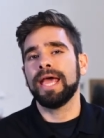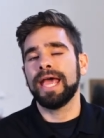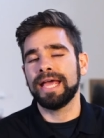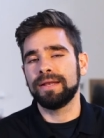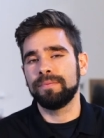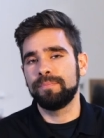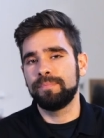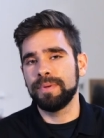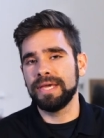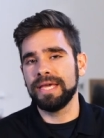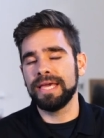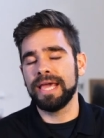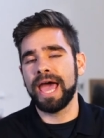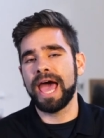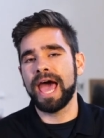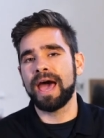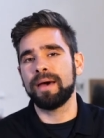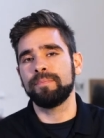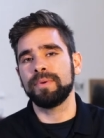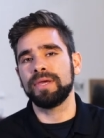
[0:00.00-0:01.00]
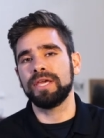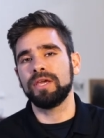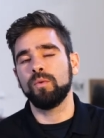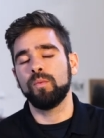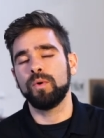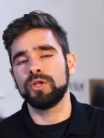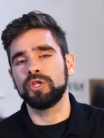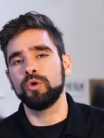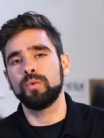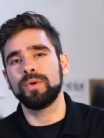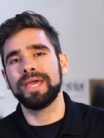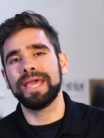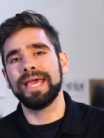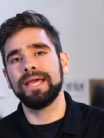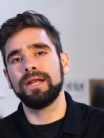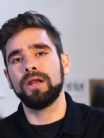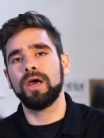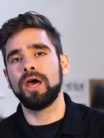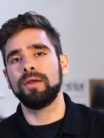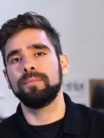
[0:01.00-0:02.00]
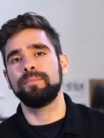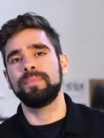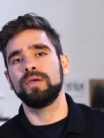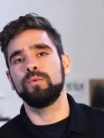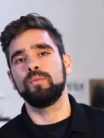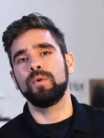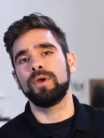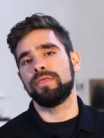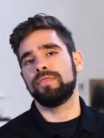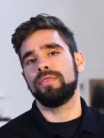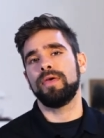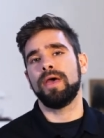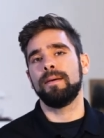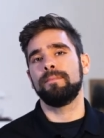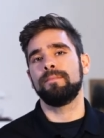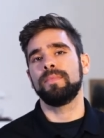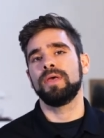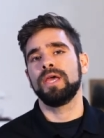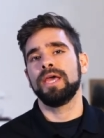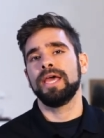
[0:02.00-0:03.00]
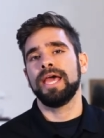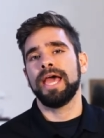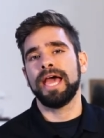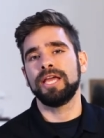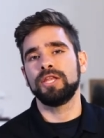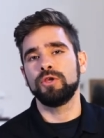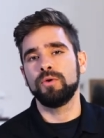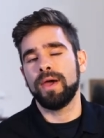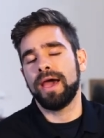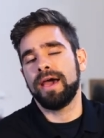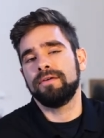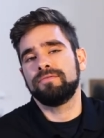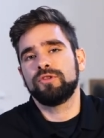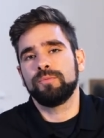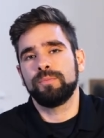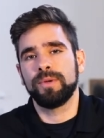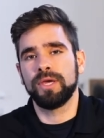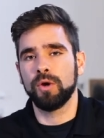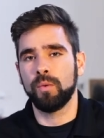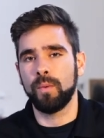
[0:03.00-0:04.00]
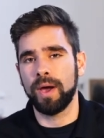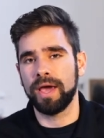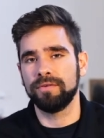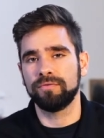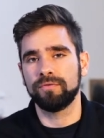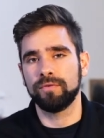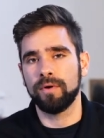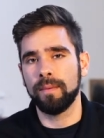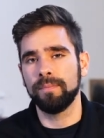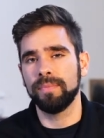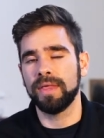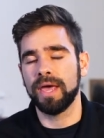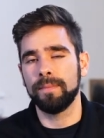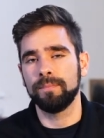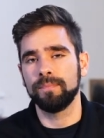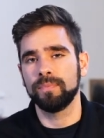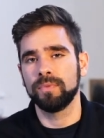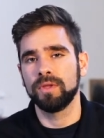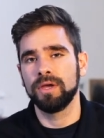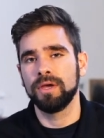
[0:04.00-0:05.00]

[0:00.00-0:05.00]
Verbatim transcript: and be happy when you cannot be with them and you have to be away from them.